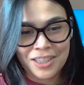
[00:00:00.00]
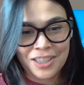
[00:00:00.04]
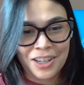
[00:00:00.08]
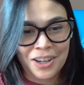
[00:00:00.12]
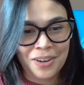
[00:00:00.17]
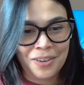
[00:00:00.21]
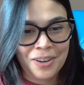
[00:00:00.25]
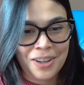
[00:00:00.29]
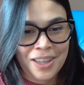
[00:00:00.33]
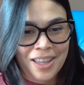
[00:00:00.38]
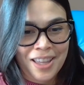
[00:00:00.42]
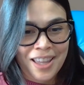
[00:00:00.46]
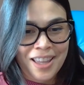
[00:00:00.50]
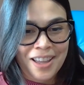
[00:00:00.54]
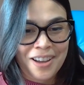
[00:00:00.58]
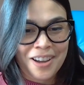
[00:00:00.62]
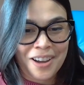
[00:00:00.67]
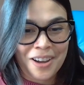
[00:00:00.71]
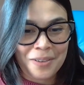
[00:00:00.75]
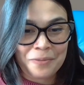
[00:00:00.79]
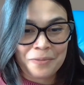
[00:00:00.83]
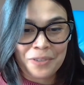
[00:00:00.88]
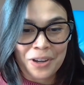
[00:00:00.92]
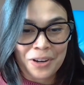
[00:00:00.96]
So
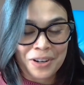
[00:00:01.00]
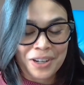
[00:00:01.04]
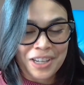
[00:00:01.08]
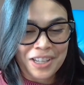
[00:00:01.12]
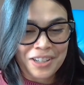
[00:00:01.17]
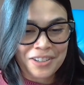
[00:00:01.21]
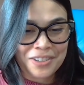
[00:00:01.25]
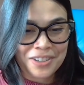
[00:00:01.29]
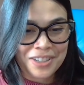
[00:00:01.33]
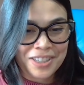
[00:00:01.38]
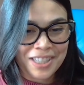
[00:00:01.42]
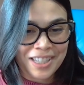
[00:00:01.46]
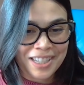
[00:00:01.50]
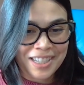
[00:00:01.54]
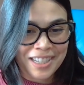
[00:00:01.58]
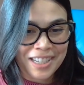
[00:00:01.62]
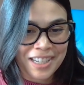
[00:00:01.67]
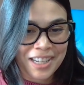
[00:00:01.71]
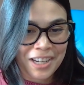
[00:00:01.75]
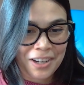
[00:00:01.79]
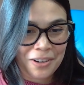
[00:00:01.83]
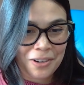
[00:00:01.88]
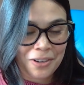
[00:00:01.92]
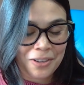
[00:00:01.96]
very interesting to
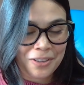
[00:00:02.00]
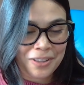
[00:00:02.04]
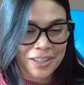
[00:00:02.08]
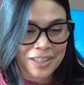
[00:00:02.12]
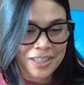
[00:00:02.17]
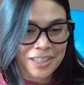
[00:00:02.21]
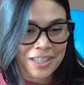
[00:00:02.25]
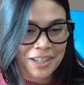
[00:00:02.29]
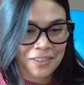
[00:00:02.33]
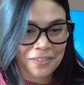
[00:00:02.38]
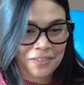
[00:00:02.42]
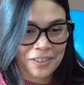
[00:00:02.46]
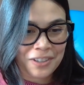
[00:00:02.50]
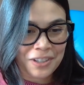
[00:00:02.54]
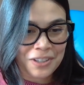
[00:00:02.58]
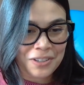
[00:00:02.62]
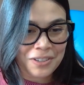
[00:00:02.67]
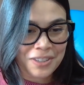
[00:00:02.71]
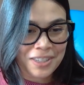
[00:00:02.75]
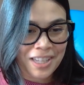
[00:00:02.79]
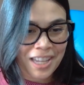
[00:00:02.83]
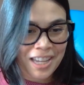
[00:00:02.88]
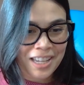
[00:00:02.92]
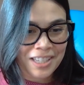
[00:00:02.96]
hear all these different
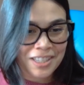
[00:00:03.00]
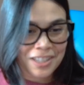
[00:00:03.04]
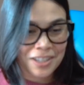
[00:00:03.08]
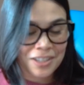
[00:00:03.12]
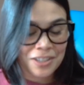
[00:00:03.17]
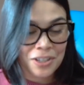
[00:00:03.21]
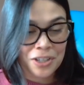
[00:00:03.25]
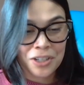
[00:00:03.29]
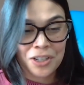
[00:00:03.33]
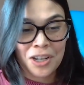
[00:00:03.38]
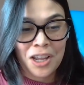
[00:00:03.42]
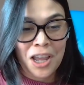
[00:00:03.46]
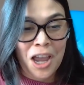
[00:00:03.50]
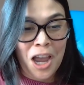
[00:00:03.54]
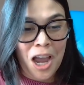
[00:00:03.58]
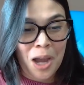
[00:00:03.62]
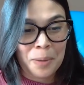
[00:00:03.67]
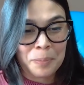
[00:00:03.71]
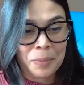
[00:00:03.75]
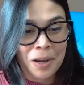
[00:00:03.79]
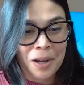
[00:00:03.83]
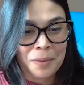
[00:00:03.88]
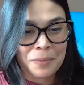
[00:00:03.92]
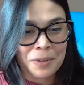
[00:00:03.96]
use cases and
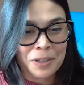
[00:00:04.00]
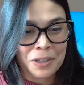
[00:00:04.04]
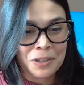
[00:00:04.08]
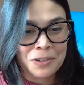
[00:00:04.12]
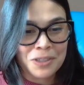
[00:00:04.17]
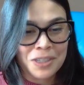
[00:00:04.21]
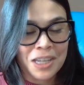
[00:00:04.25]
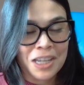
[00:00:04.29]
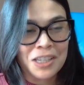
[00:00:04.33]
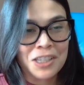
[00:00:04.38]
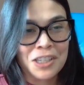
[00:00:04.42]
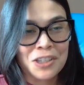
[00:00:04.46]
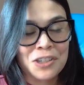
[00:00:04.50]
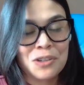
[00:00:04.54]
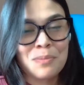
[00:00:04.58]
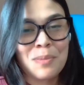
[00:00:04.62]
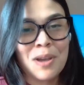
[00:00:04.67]
upcoming use cases.